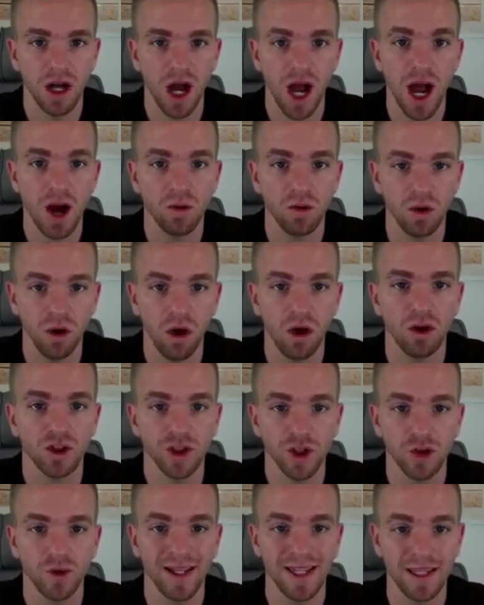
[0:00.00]
I will
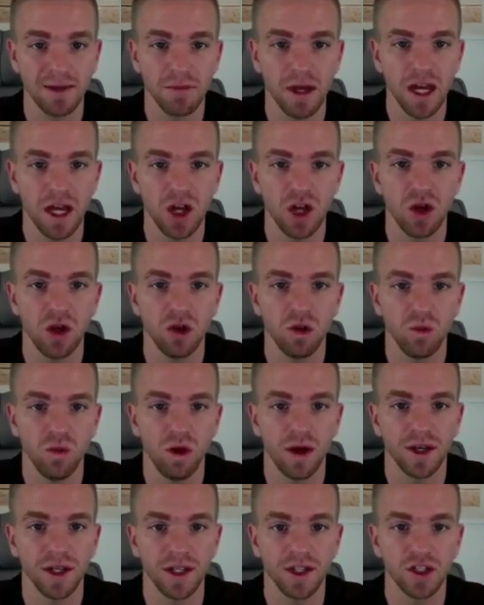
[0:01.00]
also email
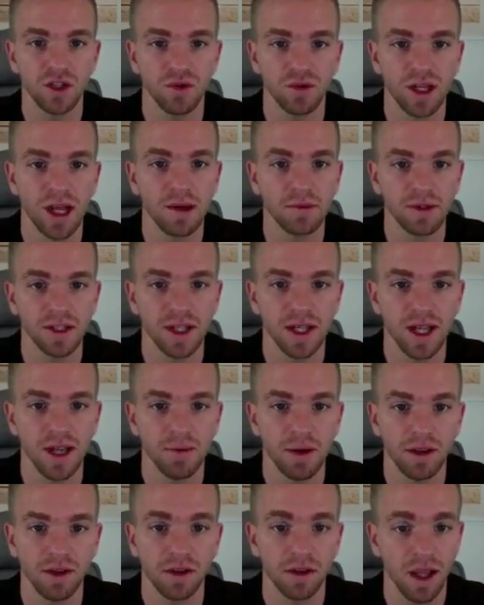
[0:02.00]
1 to 2 times a day
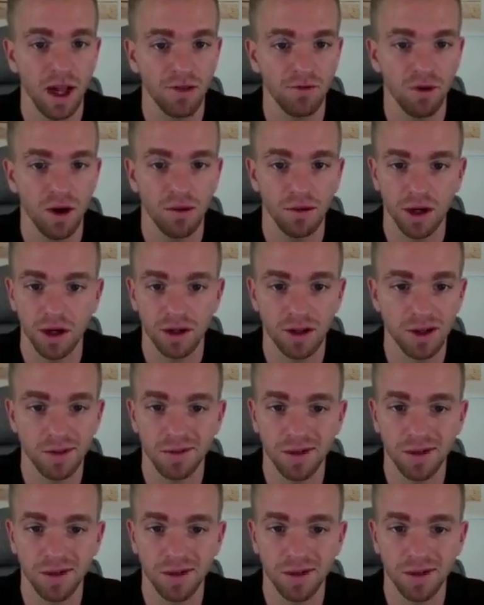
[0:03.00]
about the live webinars.